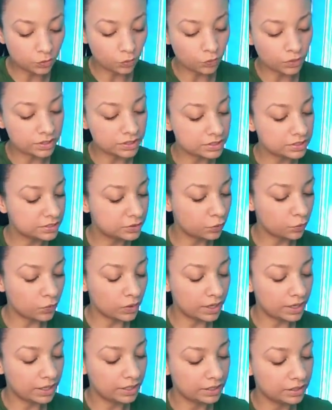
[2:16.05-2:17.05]
was
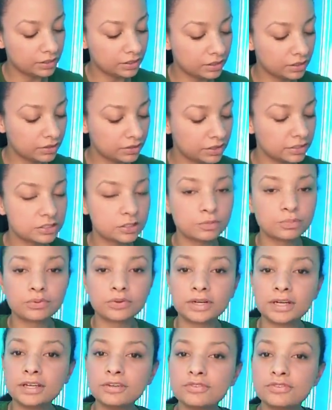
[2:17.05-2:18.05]
when the
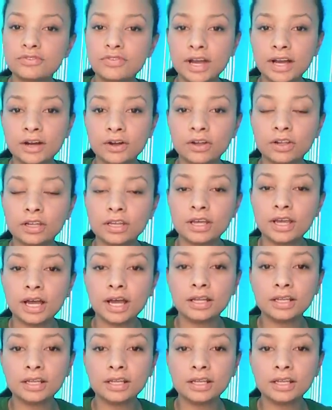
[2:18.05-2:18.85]
debris fell,